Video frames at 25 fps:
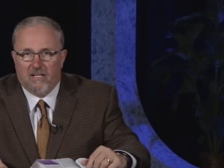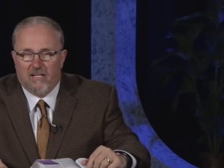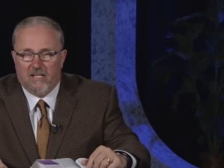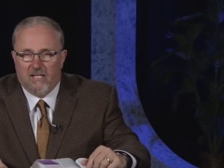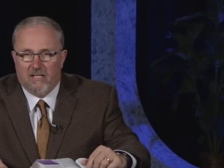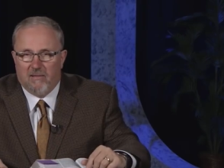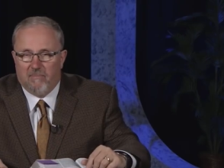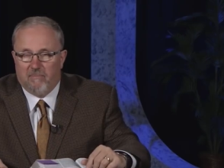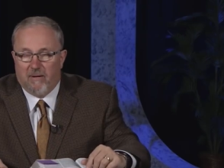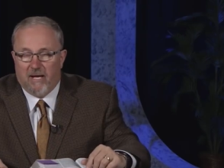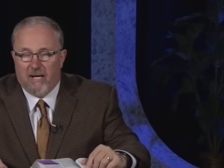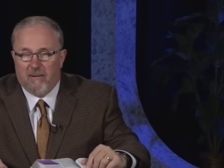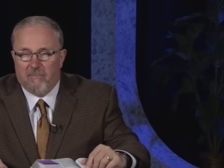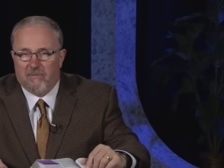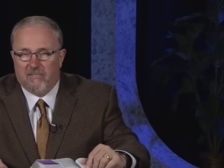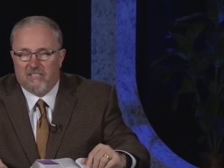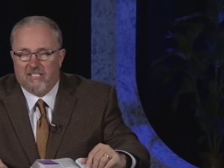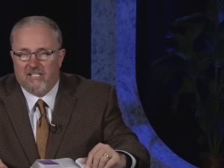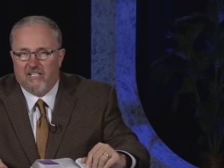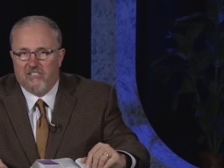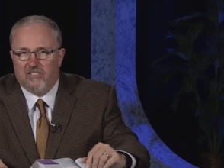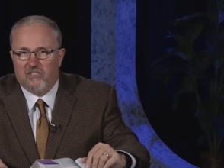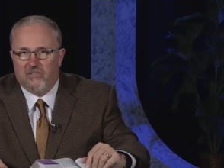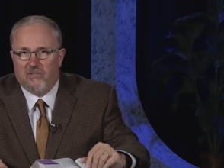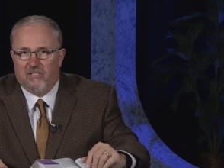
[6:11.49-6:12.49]
The Bible
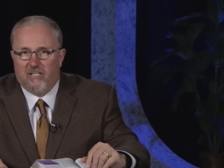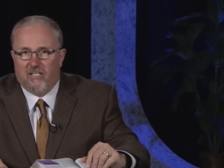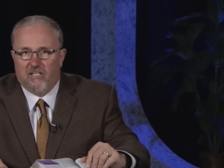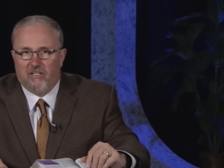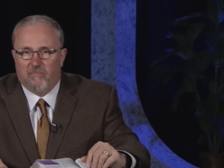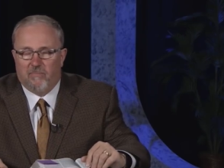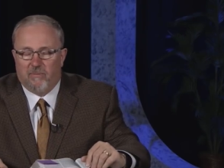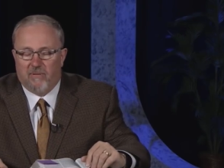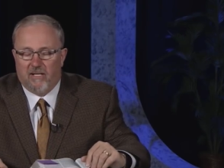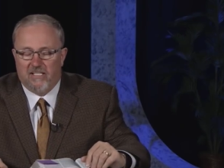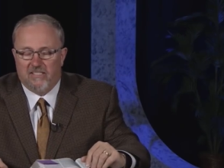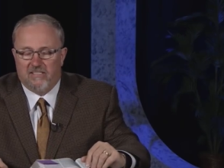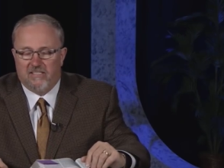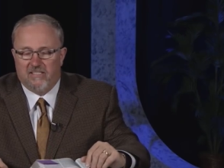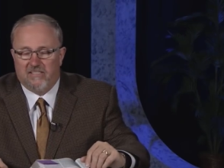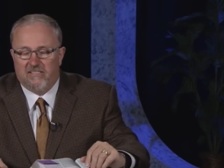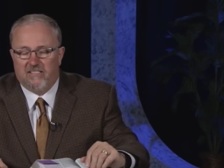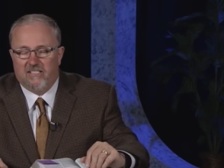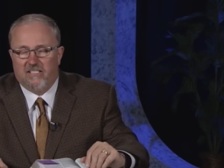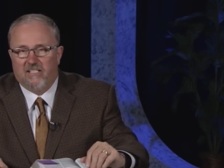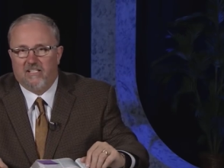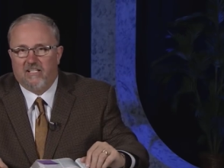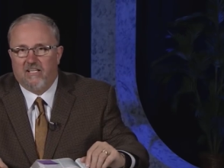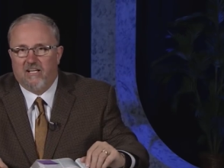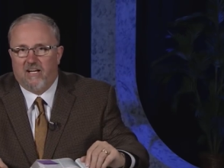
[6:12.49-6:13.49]
tells you in other places
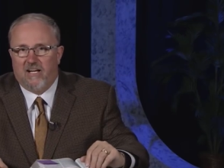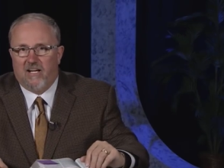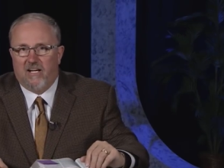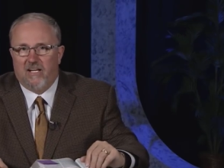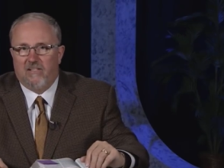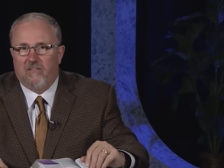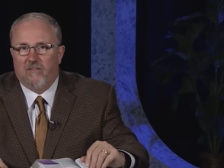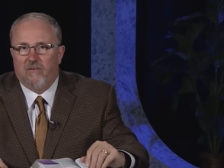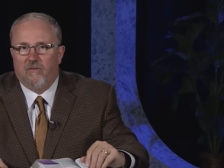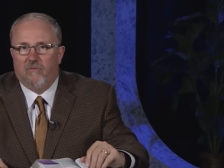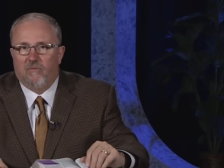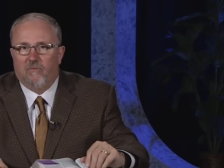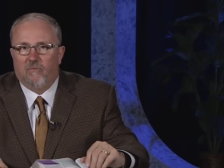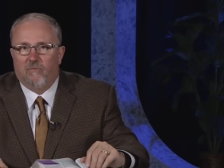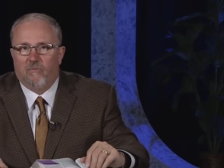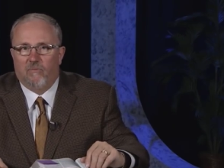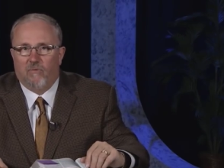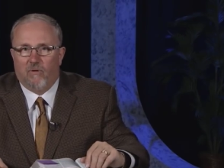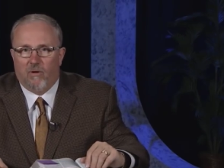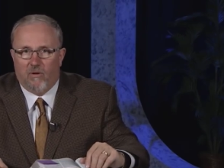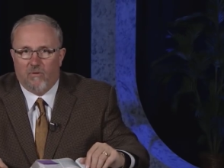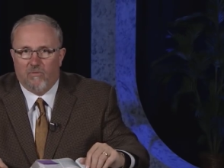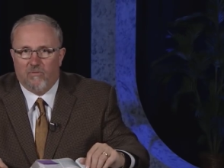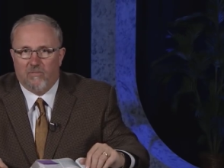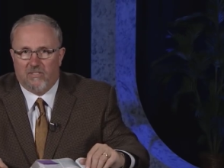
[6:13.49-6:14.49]
that God
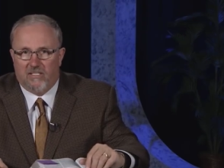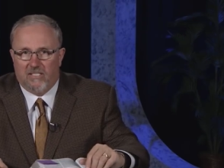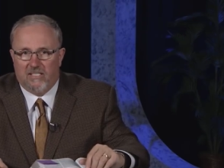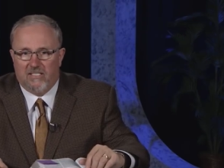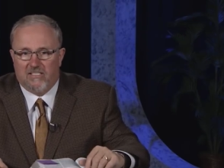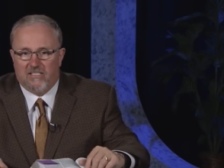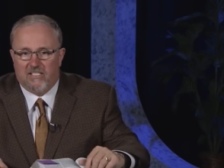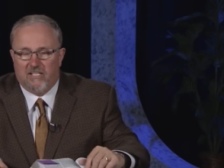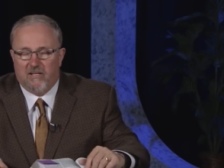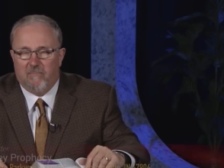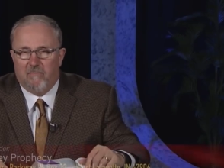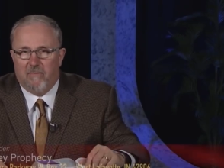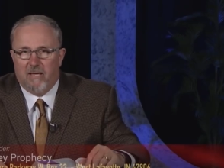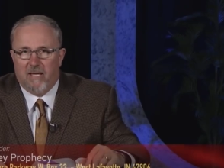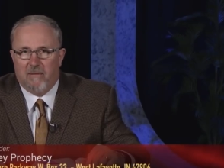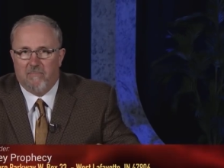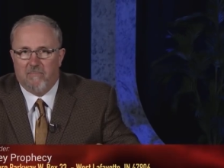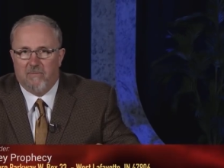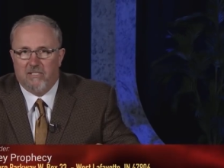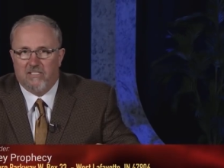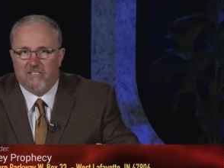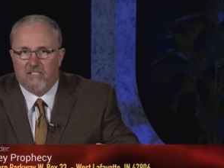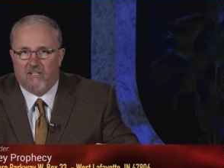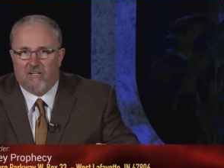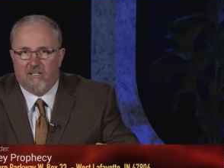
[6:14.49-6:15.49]
wrote these
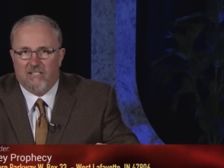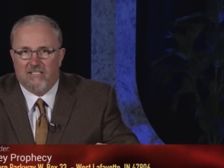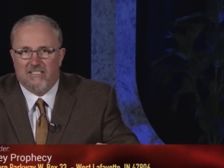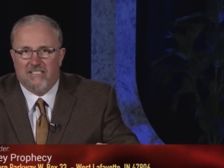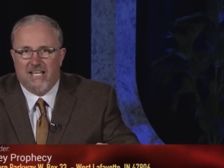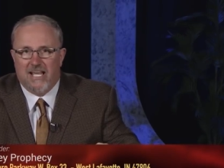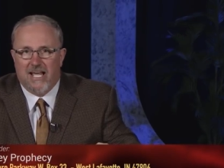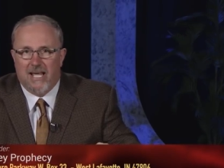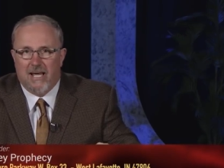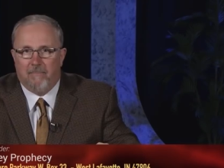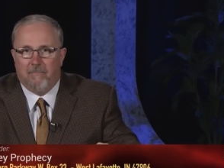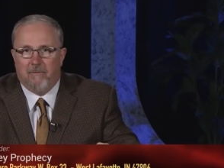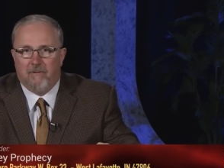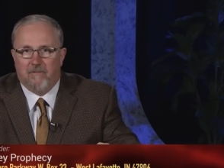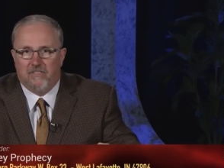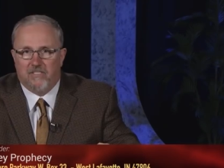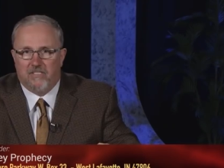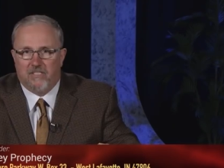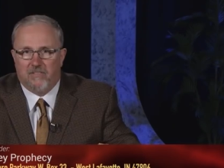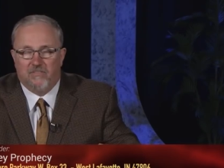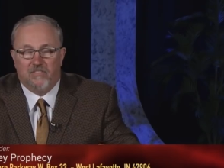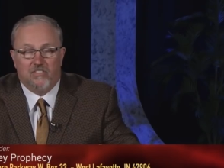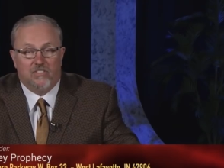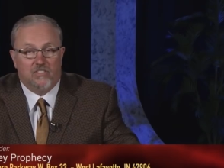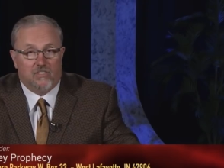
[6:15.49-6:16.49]
commandments on tablets
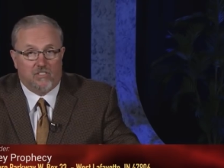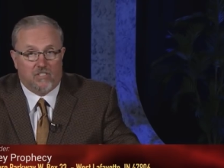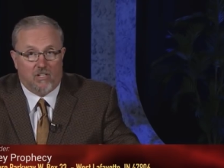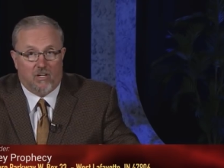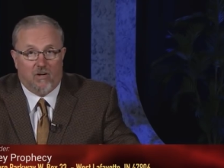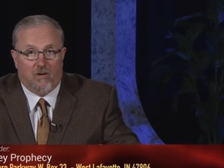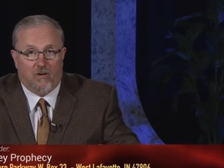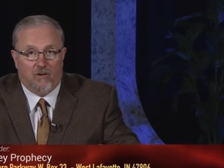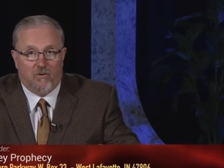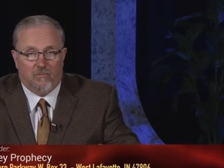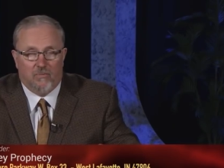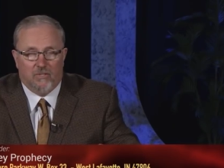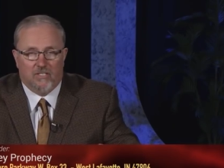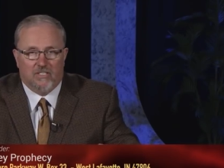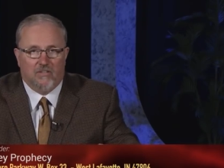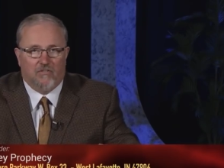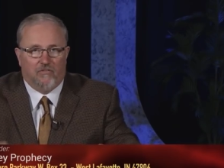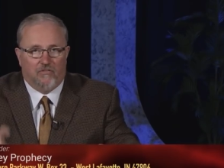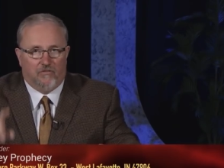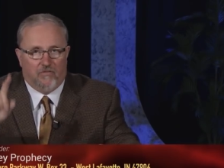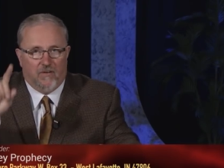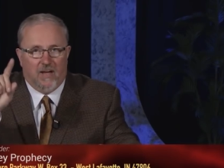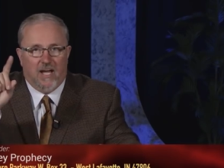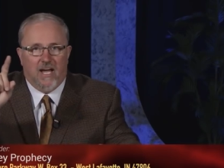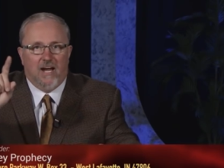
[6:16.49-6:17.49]
of stone with the
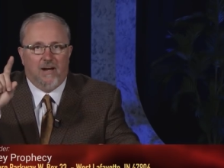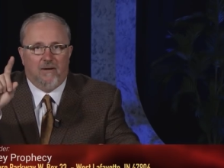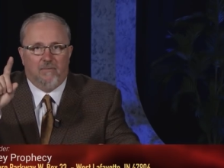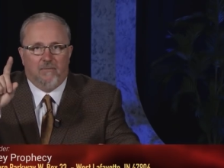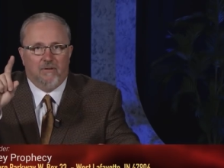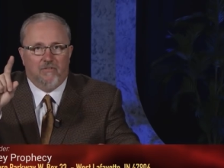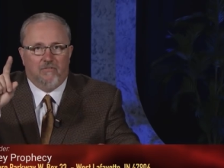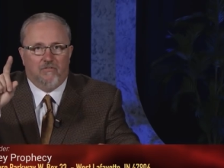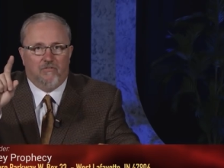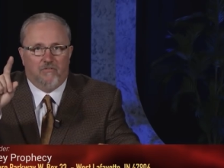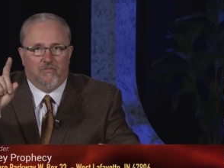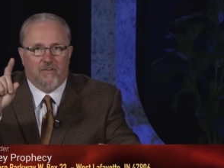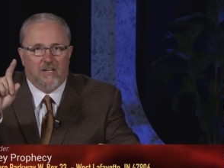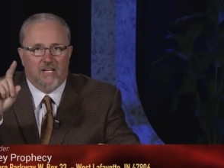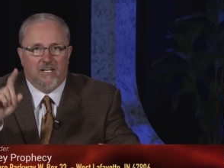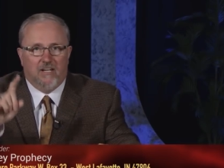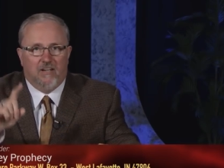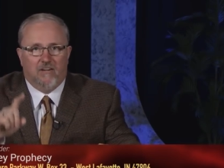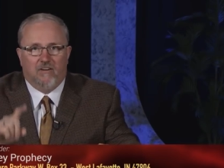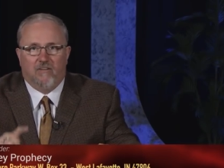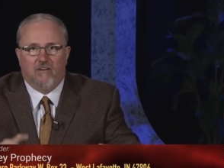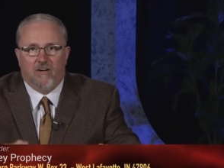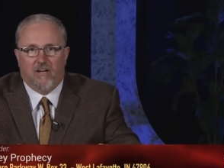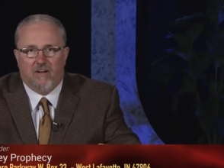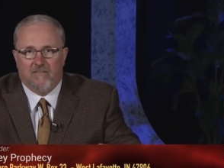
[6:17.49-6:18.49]
fiery
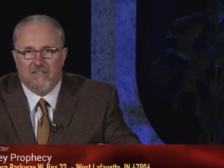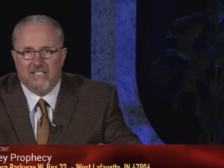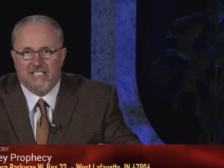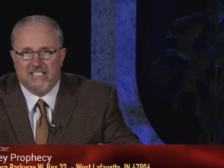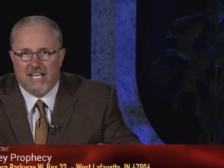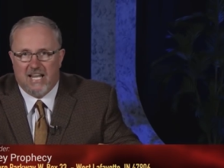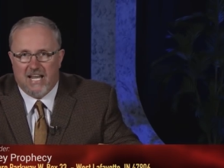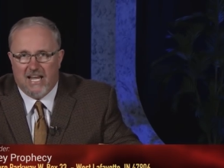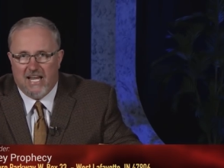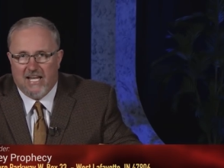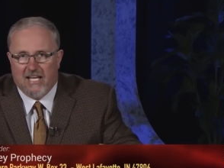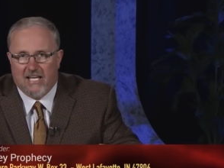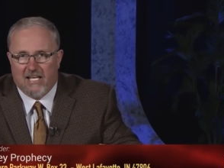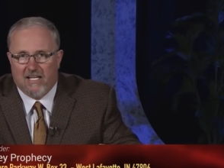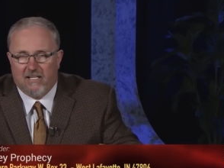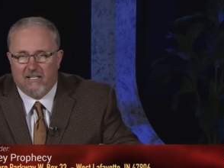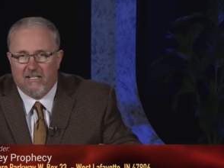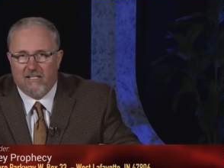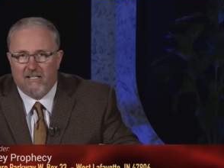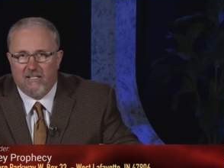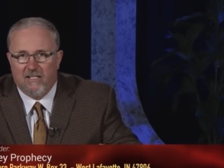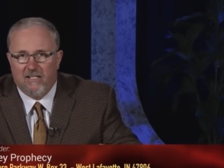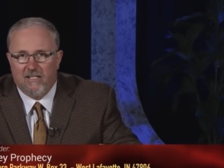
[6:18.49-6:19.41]
finger of his hand.